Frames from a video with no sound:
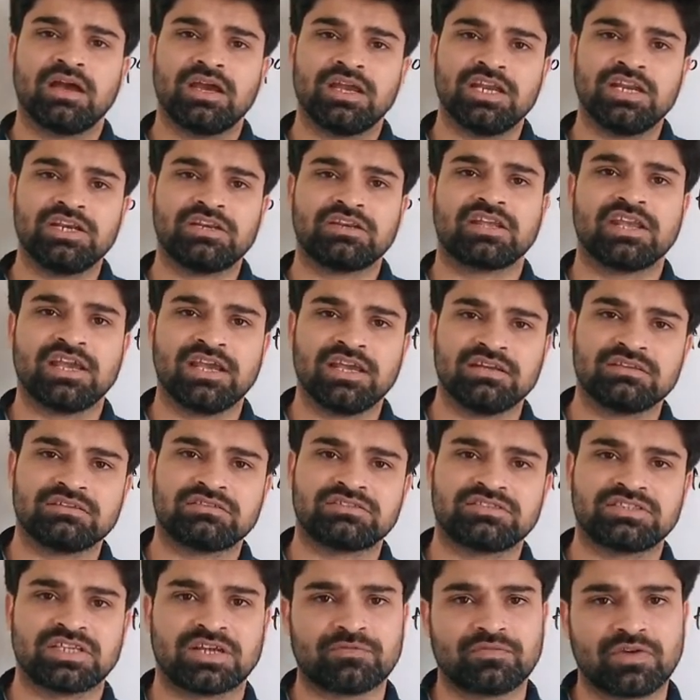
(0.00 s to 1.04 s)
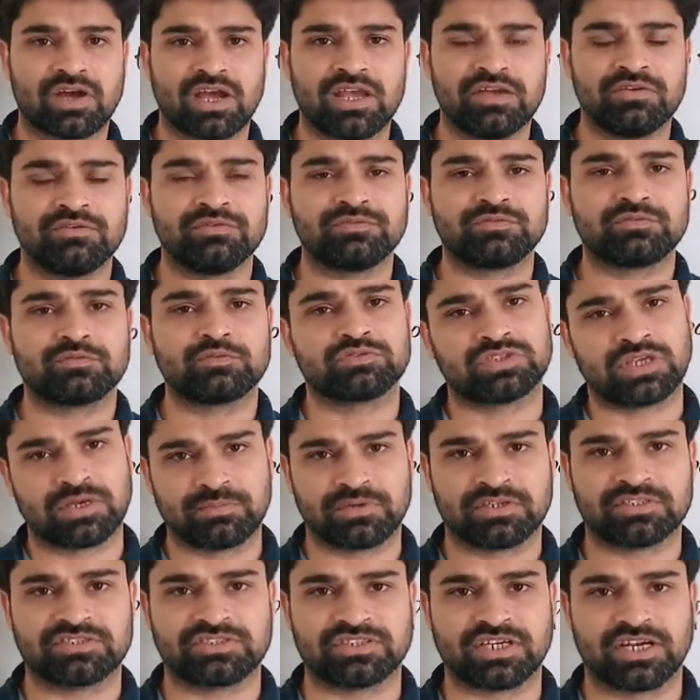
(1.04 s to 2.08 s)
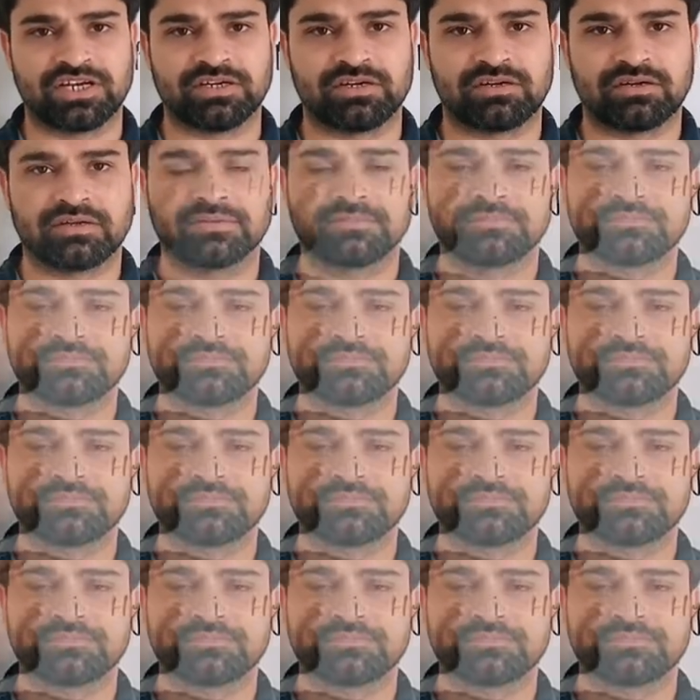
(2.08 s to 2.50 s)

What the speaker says: it can survive to some extent.